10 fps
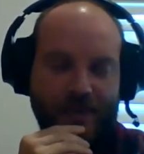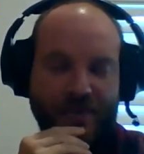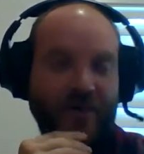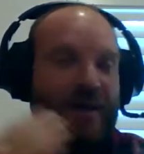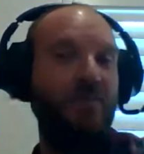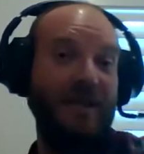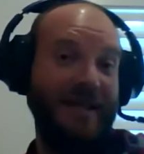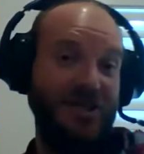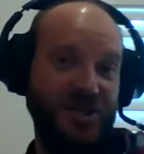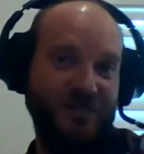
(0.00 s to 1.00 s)
provide more
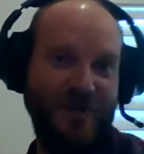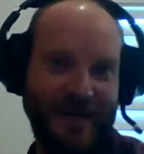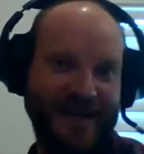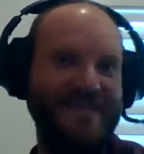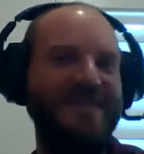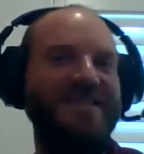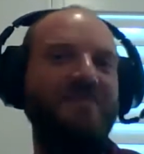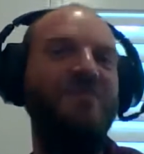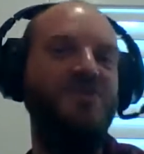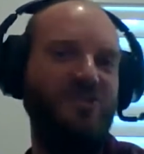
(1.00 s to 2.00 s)
leadership, I guess, and
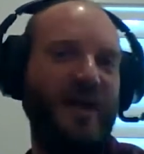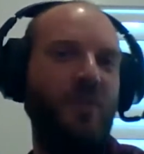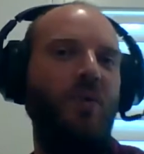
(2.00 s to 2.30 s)
demonstrate